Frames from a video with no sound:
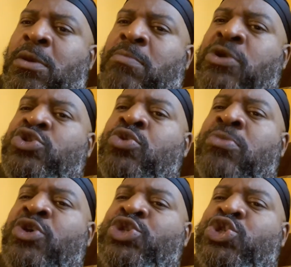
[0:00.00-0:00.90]
But you
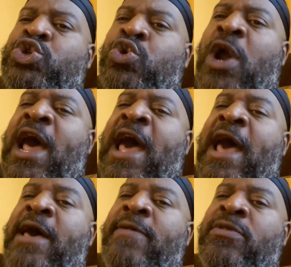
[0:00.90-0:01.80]
must
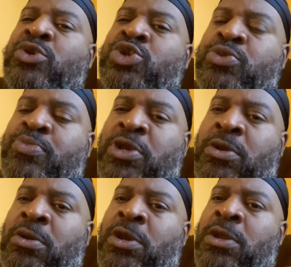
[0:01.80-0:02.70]
try the
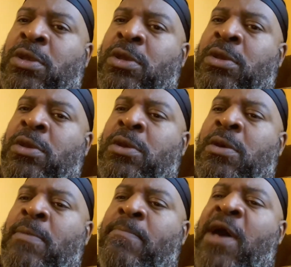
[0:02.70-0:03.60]
Spirit
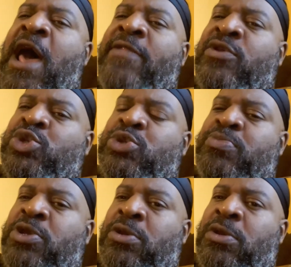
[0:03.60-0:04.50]
by the
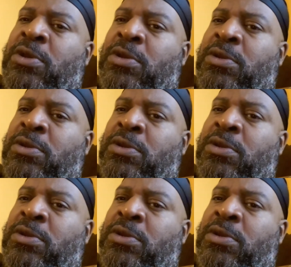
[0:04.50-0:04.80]
Spirit.